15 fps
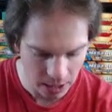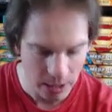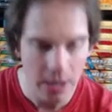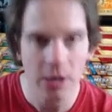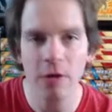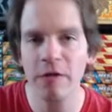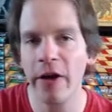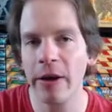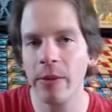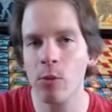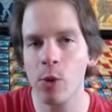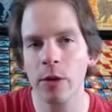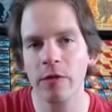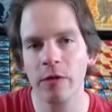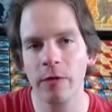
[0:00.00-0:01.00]
You'll find
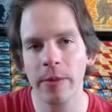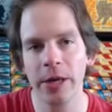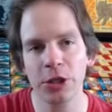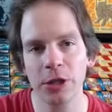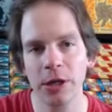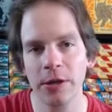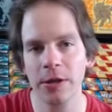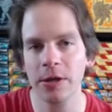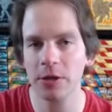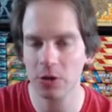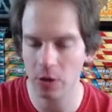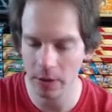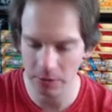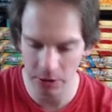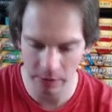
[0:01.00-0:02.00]
more information in the
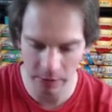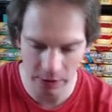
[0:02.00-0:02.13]
description of